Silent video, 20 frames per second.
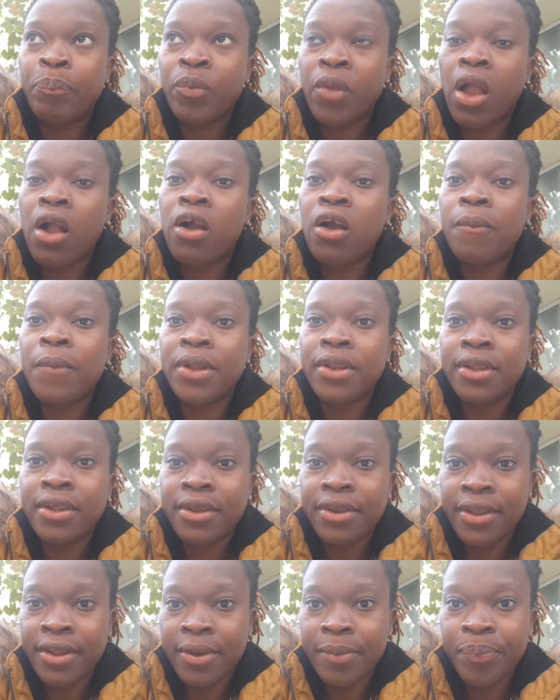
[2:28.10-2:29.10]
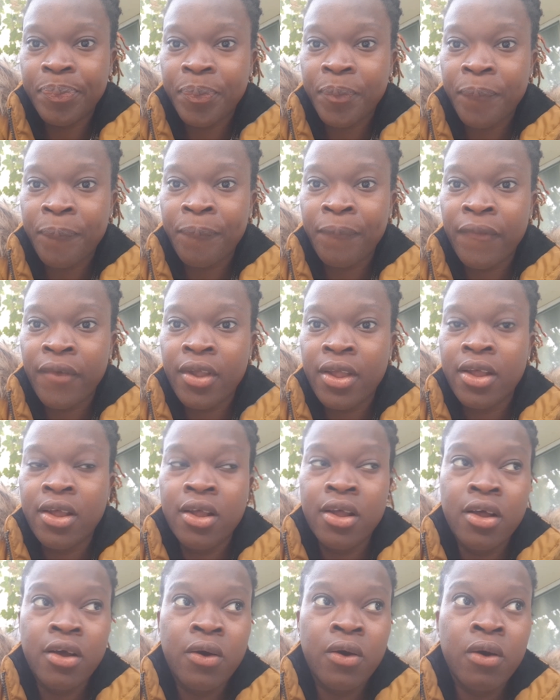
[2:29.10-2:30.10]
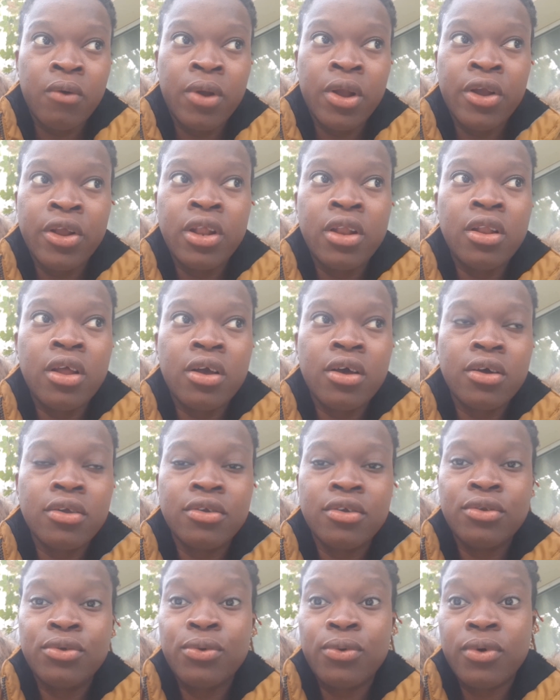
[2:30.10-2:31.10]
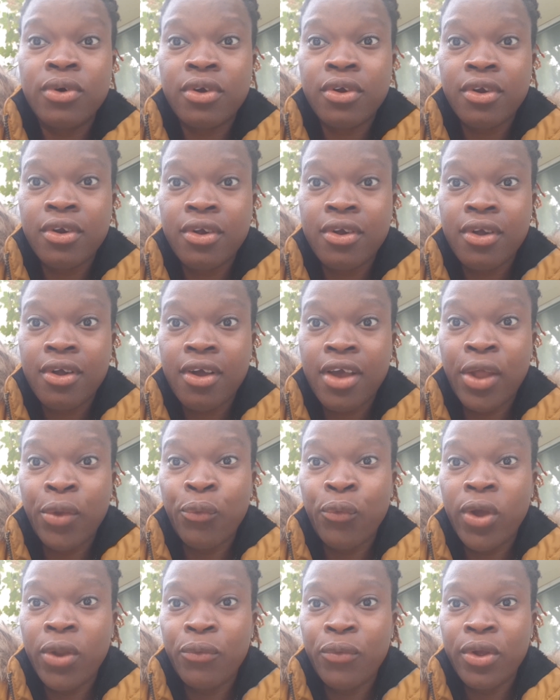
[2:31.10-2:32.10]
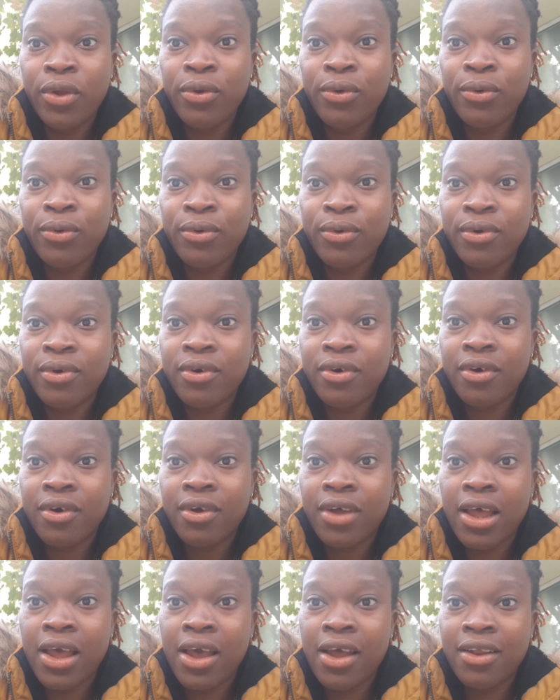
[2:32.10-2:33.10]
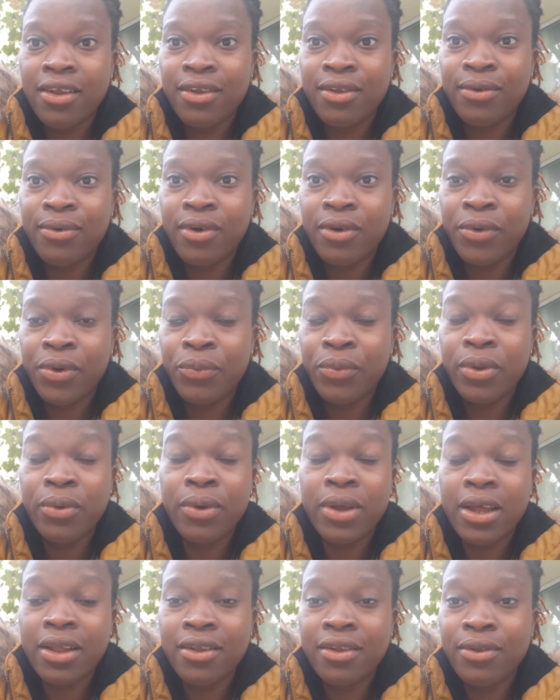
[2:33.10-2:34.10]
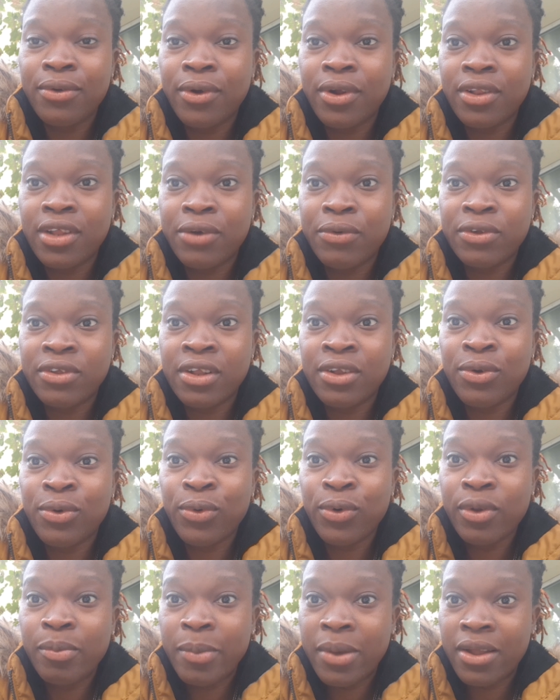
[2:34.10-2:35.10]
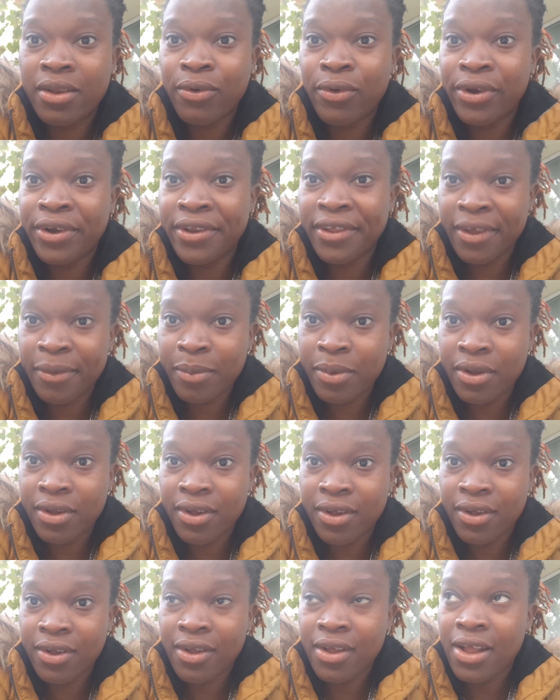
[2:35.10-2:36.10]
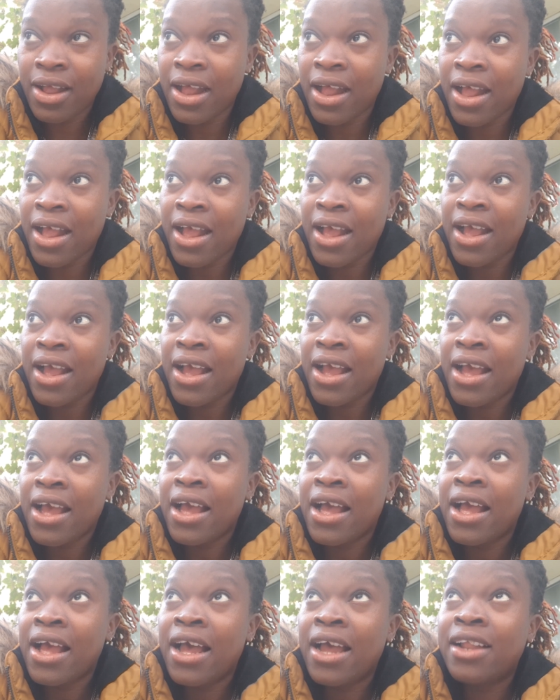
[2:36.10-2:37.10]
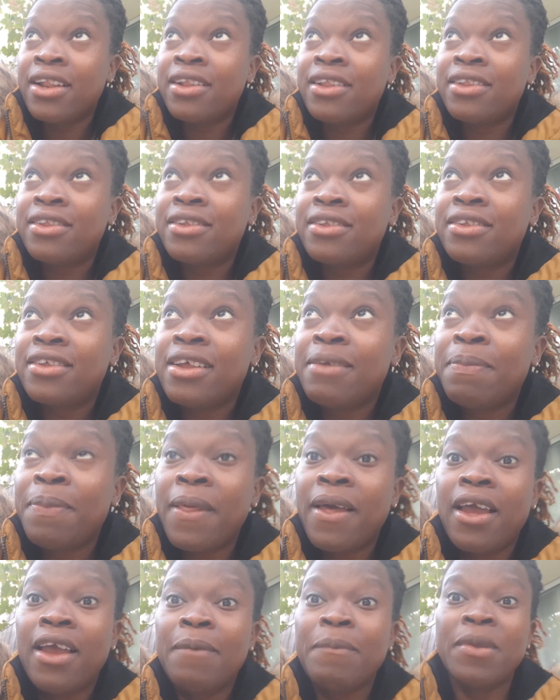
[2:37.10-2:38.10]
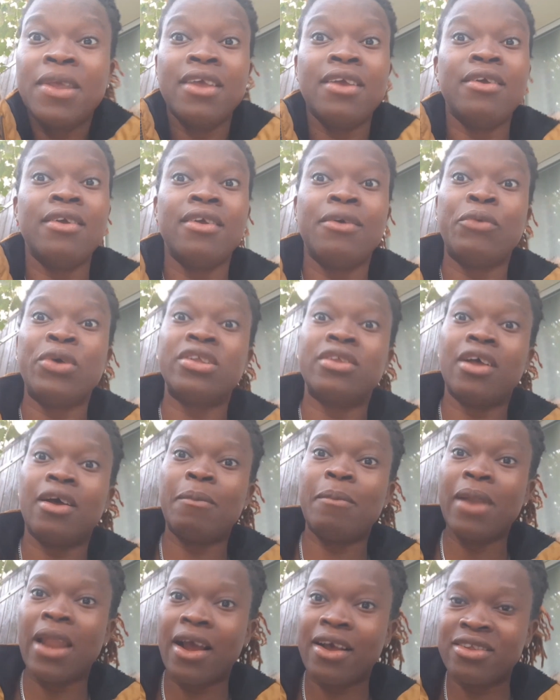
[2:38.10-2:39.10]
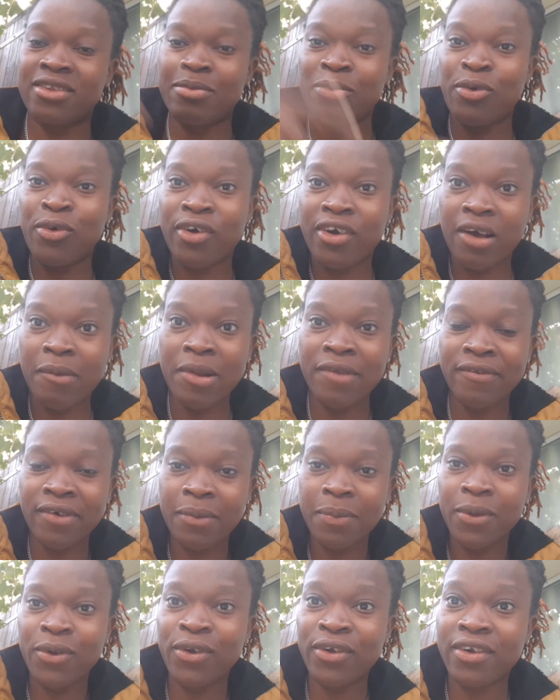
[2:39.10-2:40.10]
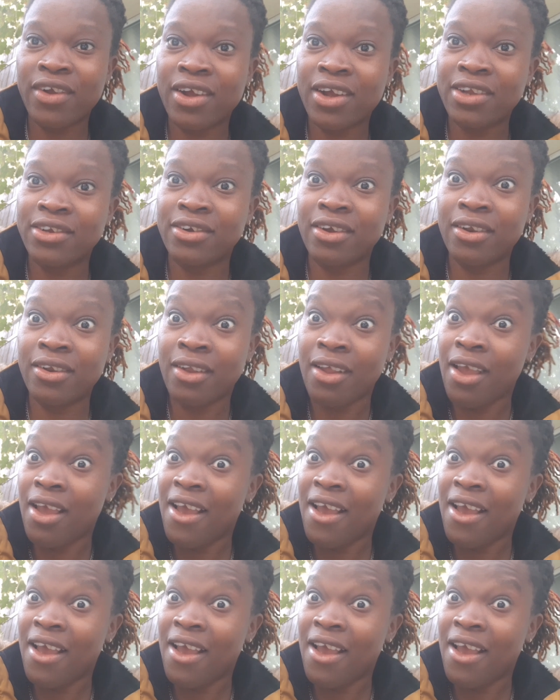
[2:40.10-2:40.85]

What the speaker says: accommodate them. We heard a knock on the door, and when we look at the door, there was an old man, our neighbor. And at the same time, we saw black smoke coming from the garage, and